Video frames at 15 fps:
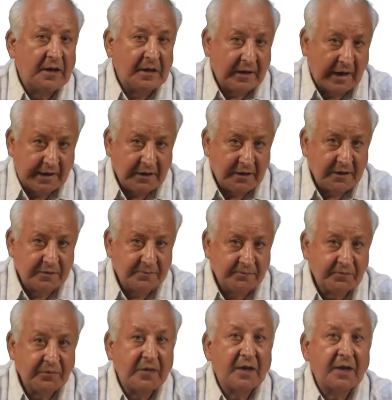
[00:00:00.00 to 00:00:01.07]
like
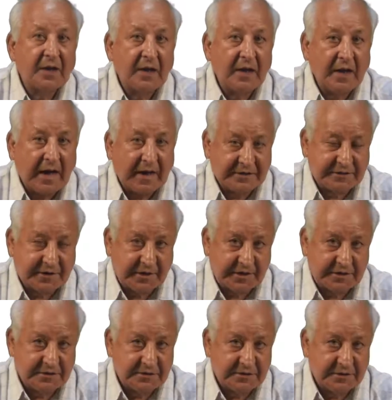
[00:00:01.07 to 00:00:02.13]

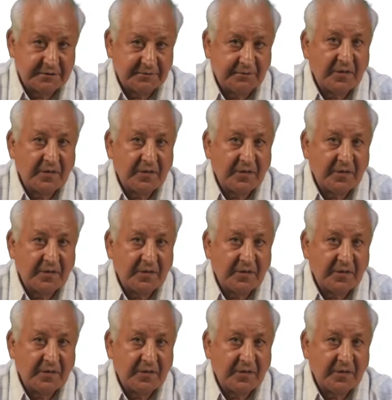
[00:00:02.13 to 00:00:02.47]
X-rays,